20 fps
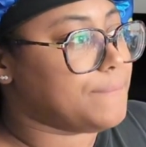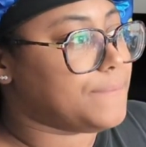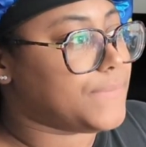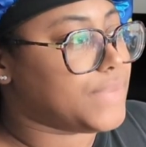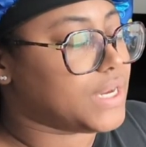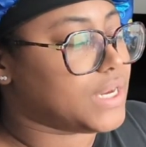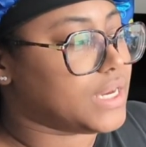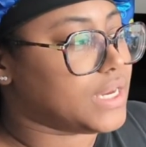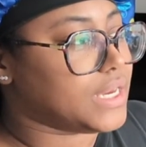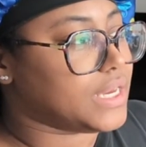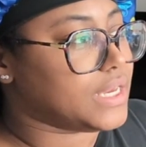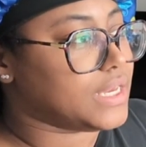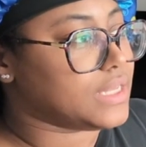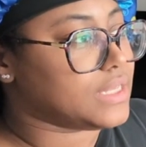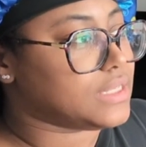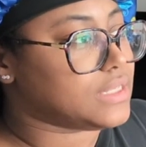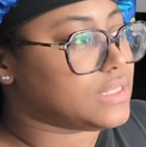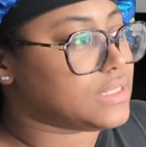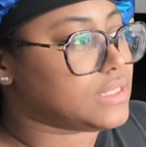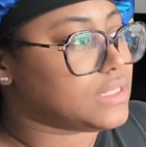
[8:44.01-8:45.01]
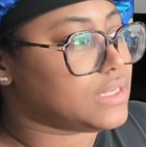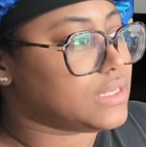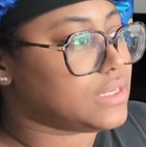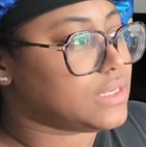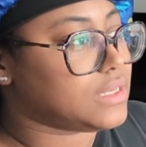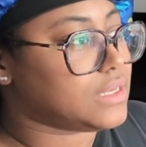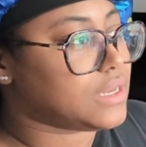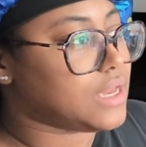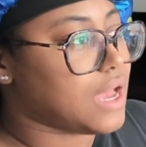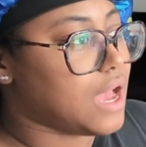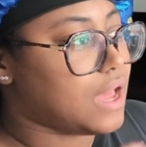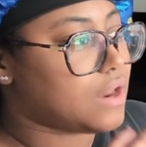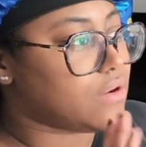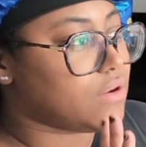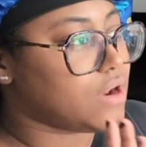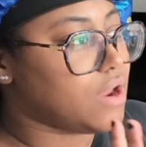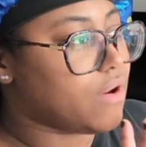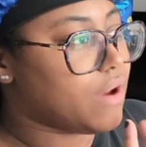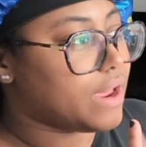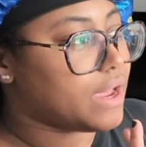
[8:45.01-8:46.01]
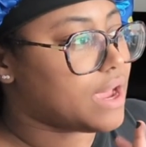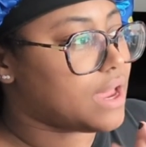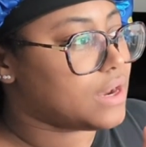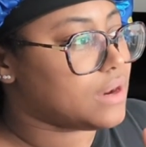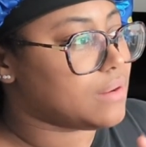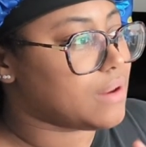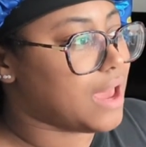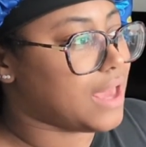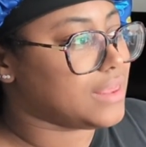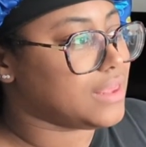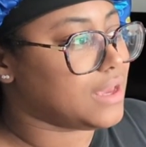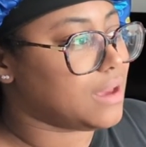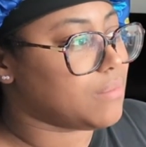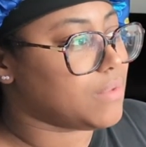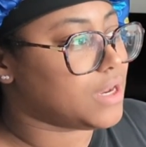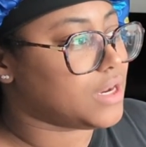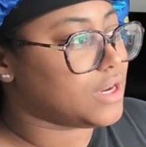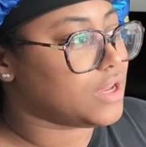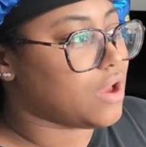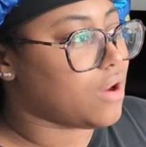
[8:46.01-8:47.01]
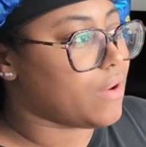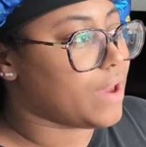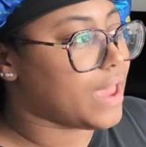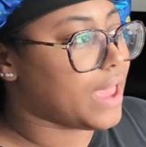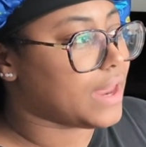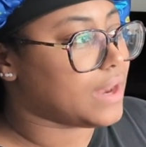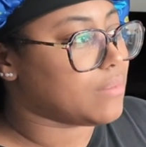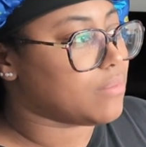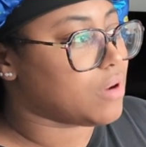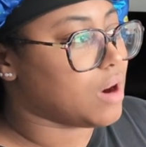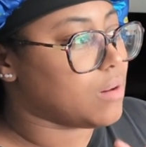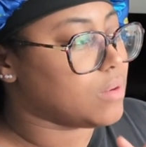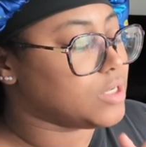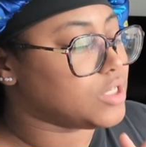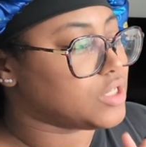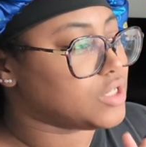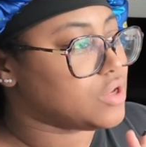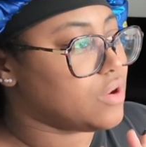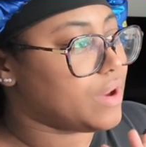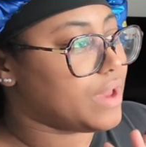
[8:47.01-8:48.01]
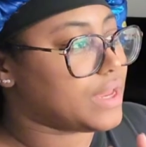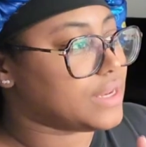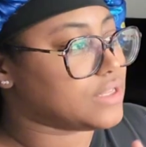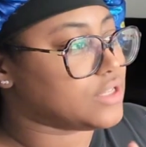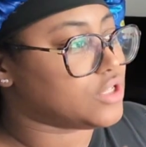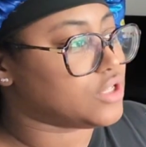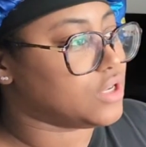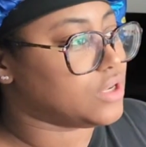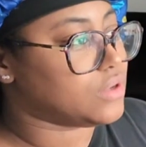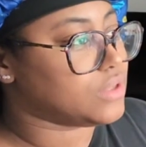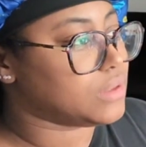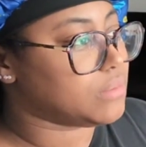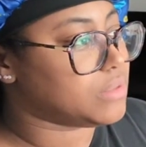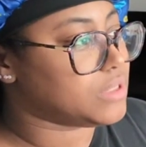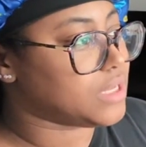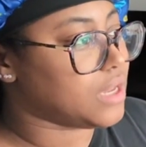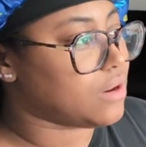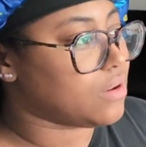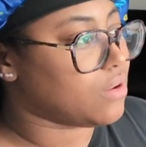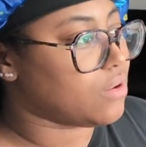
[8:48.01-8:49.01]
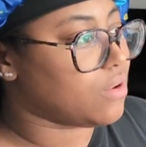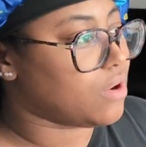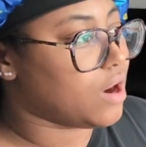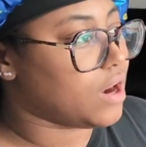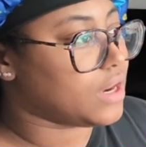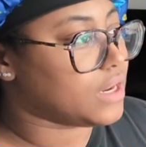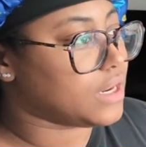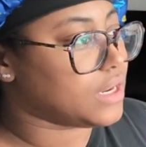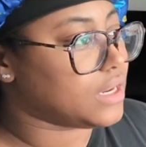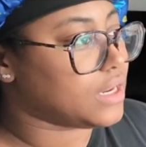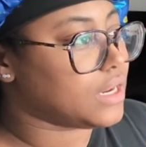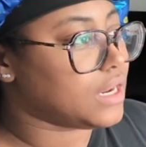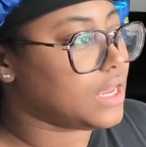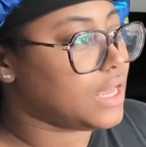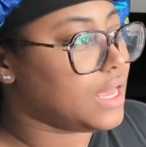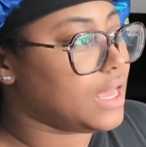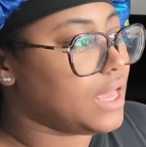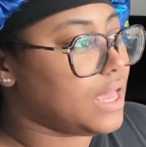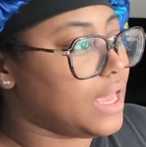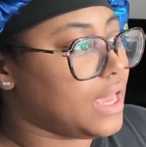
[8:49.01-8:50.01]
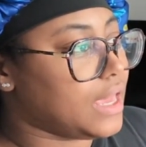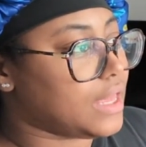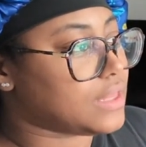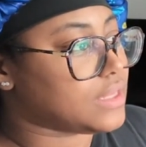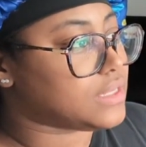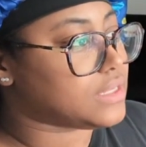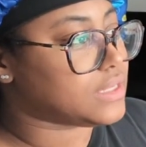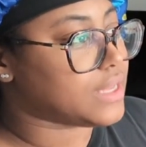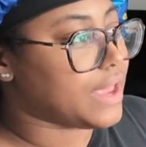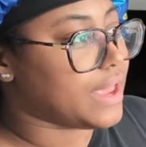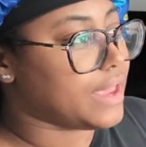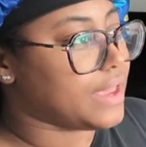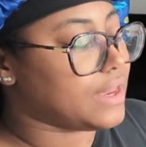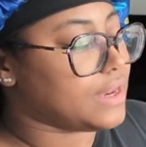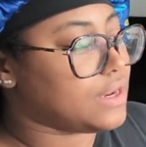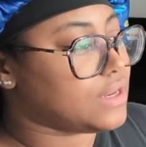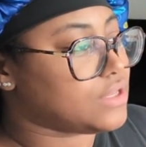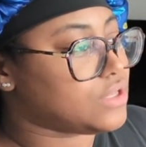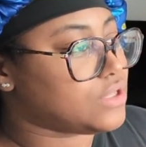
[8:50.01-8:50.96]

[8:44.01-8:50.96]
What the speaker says: but I don't know. I think I'm gonna go ahead and probably just go ahead and start on the Botanical Garden instead.